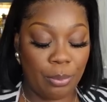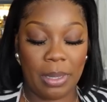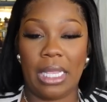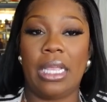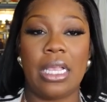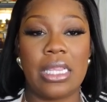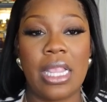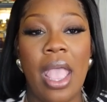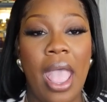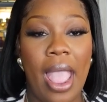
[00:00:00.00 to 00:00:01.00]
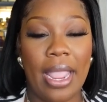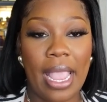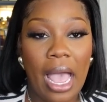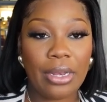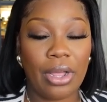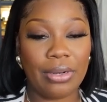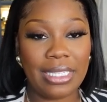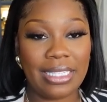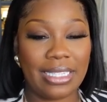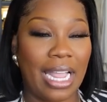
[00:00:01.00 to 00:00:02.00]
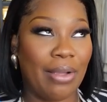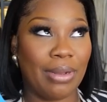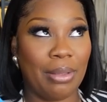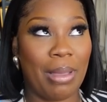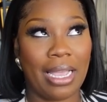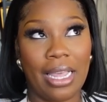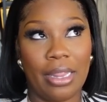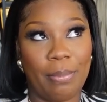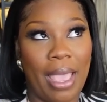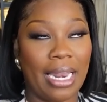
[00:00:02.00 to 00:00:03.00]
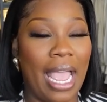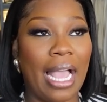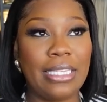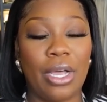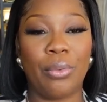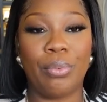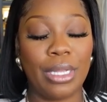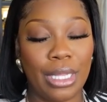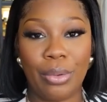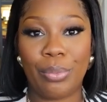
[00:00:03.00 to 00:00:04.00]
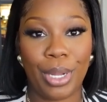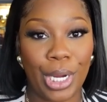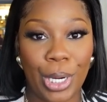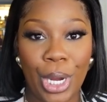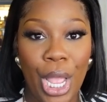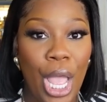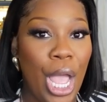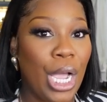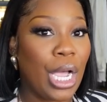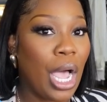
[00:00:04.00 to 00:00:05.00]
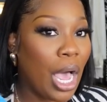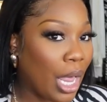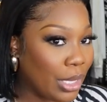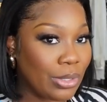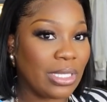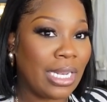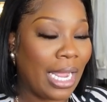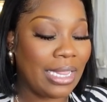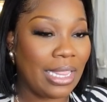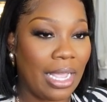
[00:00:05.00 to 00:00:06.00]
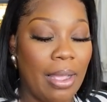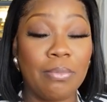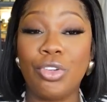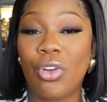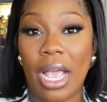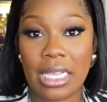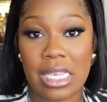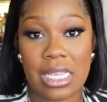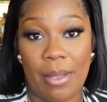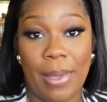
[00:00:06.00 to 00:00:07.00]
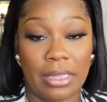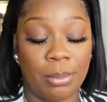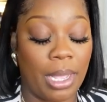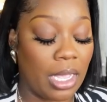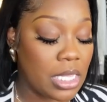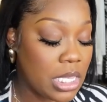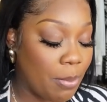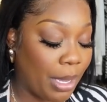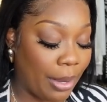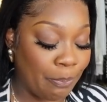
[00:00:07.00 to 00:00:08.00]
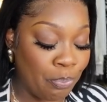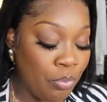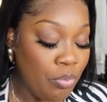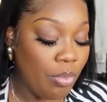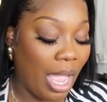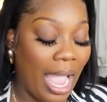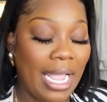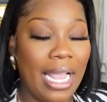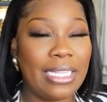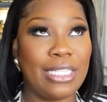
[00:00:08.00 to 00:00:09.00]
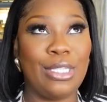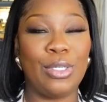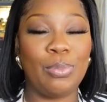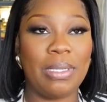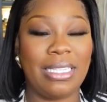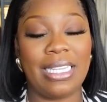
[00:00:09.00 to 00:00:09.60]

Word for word: pants. And y'all know this is not really my color palette. I don't really wear colors like that. I'm trying to step out the box, but I got this two-piece